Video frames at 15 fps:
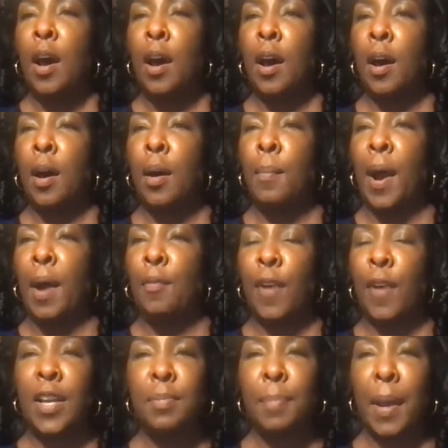I
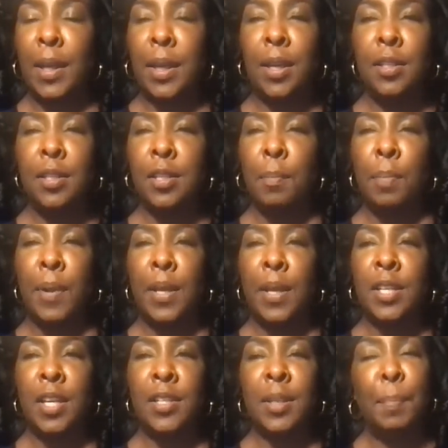raised my kids
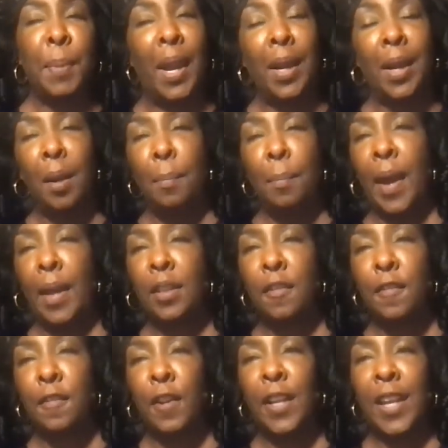someplace else, but I come back to
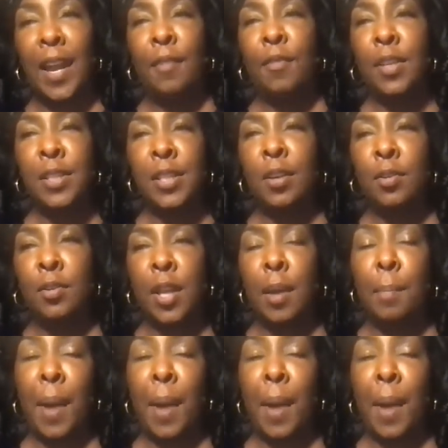Philly every single day.